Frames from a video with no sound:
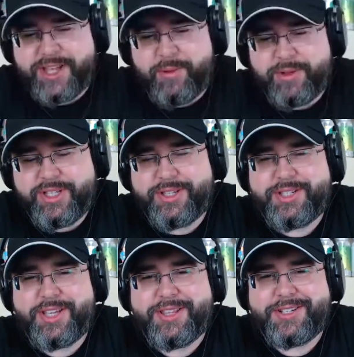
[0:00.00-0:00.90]

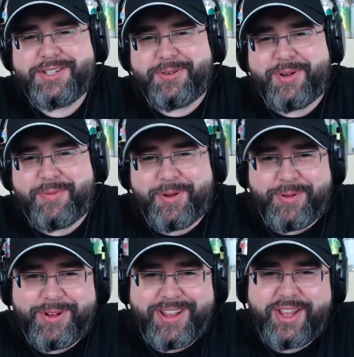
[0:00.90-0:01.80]
say this though, Red Beard, where
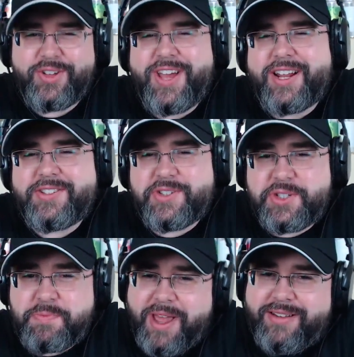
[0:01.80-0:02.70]
you're like you got to
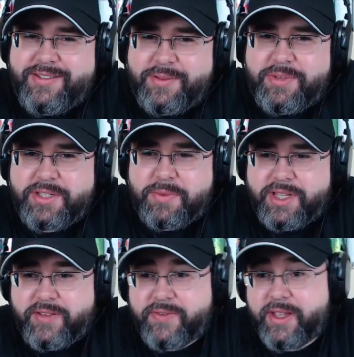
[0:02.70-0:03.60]
suspend some
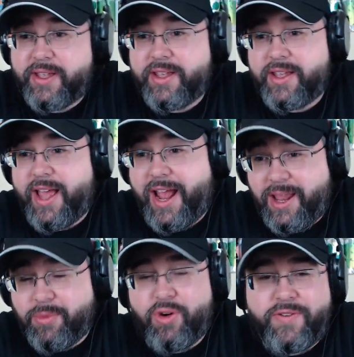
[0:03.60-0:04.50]
disbelief. Any
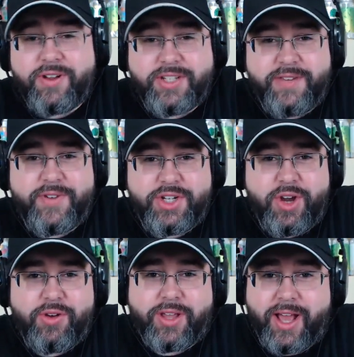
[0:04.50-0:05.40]
movie or TV show,
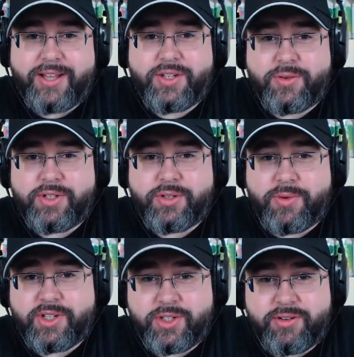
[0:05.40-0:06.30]
you got to to a
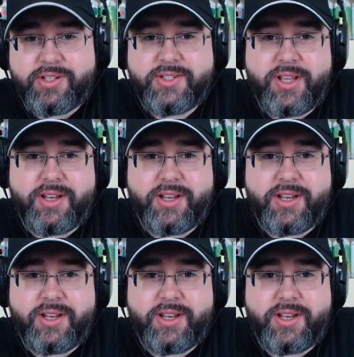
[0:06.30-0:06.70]
certain well, extent.